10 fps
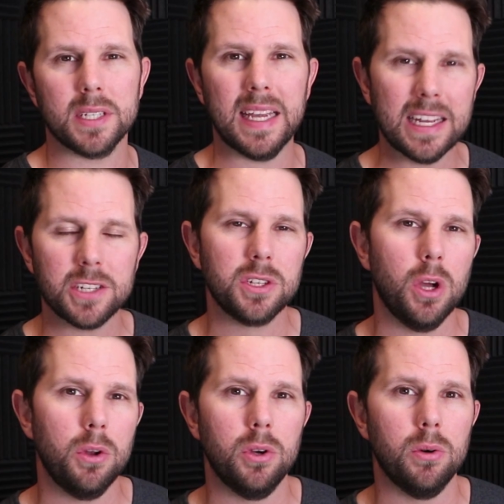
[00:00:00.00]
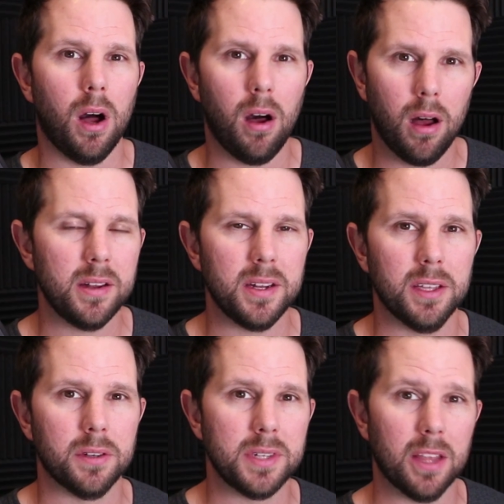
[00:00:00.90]
I can't just go to a Honda
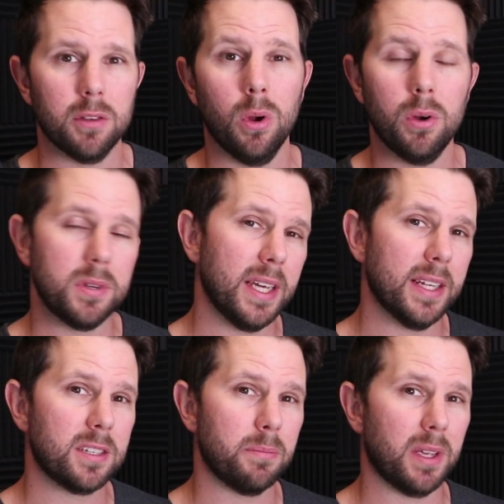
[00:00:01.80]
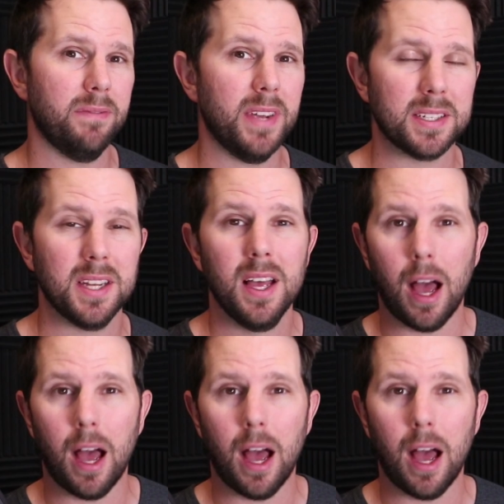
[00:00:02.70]
dealer down the road to get something fixed.